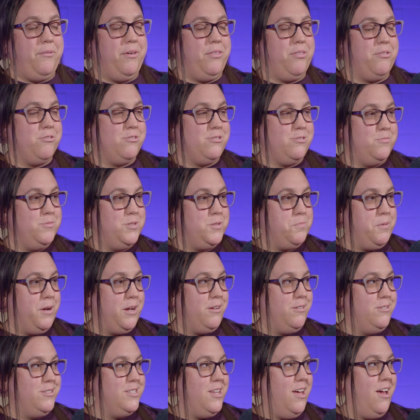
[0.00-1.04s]
We threw some
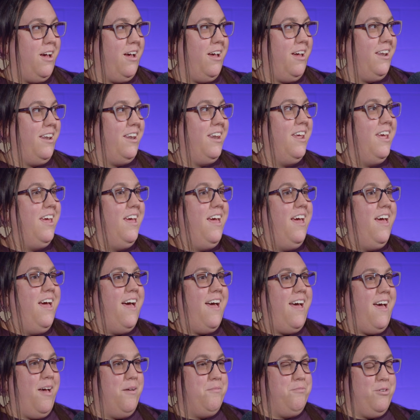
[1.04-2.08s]
sprinkles on
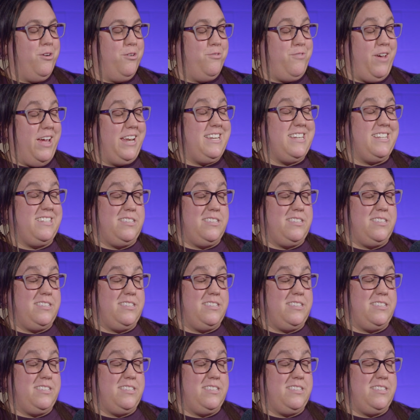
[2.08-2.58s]
um, for effect.